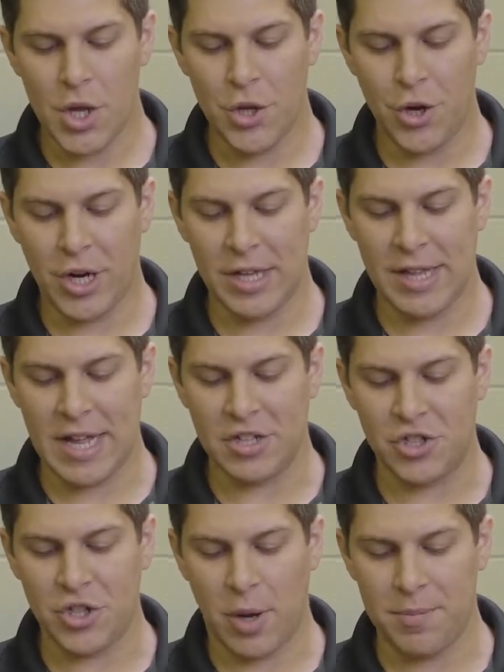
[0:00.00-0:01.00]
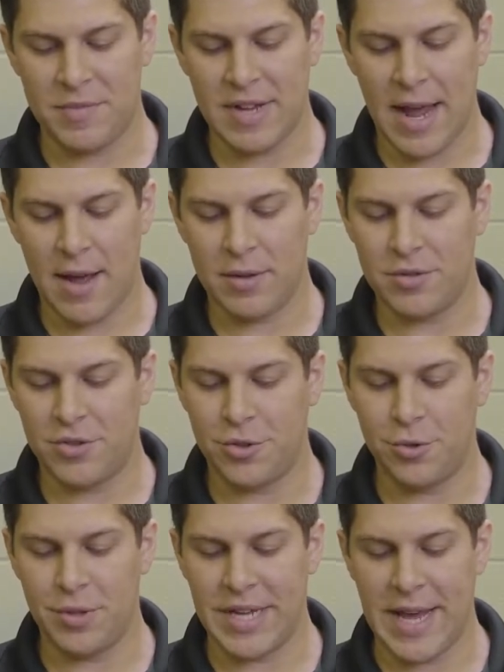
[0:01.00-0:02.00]
You're going to then jump down
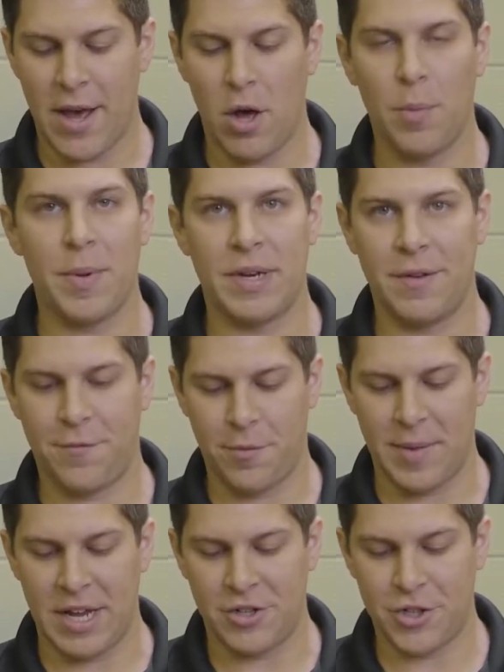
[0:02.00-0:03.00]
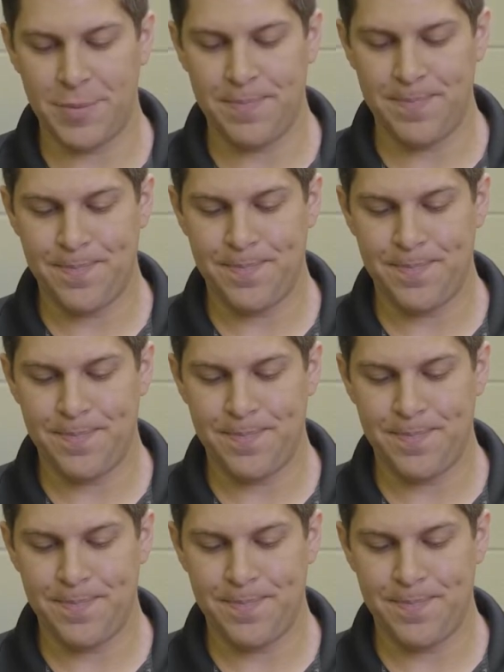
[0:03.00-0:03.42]
to the help and information.